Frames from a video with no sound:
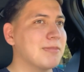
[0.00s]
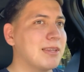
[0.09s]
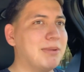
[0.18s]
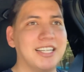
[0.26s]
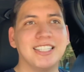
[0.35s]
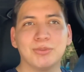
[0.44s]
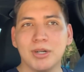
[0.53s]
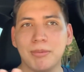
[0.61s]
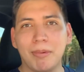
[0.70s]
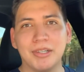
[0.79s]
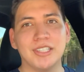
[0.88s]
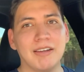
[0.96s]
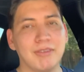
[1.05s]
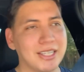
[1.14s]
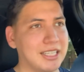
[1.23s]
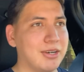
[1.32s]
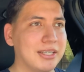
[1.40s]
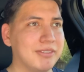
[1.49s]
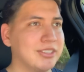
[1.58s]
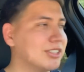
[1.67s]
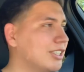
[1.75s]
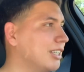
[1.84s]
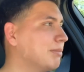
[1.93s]
but I just worry about my driveway, because I would even
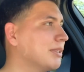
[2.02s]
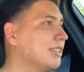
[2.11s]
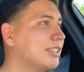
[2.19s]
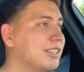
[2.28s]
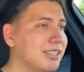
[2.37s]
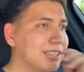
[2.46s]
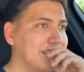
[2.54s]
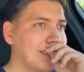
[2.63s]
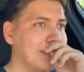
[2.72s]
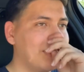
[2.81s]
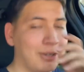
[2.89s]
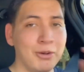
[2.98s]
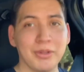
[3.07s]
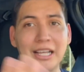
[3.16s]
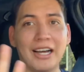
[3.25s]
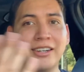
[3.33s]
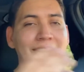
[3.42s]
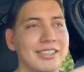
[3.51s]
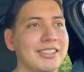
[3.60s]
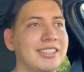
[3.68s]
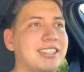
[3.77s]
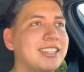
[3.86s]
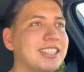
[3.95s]
scrape without
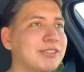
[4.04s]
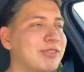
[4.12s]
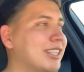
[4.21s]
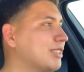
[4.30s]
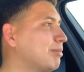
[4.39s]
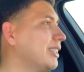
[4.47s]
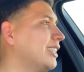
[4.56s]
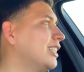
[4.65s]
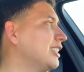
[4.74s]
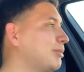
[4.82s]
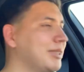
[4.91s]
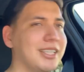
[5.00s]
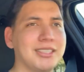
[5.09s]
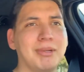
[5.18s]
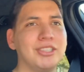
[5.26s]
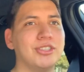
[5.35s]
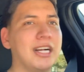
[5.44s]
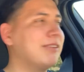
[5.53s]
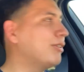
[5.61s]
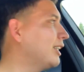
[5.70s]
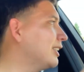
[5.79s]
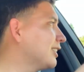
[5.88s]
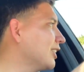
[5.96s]
this front splitter, just because my
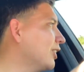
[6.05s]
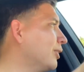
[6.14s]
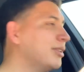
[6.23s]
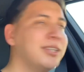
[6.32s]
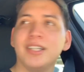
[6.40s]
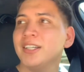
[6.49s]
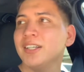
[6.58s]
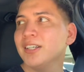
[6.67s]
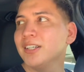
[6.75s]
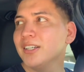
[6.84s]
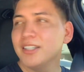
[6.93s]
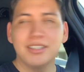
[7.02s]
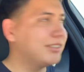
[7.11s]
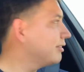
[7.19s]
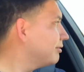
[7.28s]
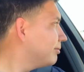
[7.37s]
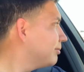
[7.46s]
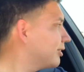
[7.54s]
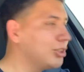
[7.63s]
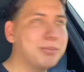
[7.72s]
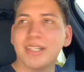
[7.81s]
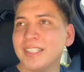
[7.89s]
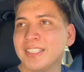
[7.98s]
driveway is so
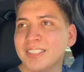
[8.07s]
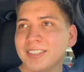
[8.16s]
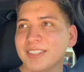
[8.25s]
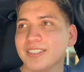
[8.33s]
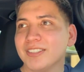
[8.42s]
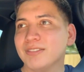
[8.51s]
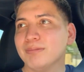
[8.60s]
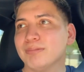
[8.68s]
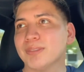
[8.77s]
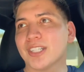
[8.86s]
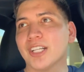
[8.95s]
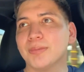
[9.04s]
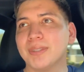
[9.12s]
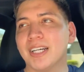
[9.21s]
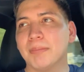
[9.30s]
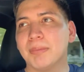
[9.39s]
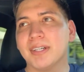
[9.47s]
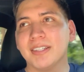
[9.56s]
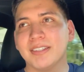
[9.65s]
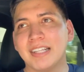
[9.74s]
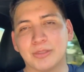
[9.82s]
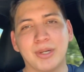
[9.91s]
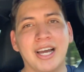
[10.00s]
stupidly sloped up.
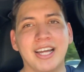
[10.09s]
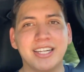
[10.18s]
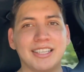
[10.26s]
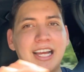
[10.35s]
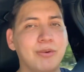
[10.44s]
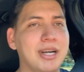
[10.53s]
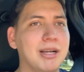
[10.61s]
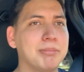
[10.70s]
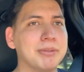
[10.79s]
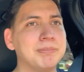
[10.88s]
That's why I had to get that ramp.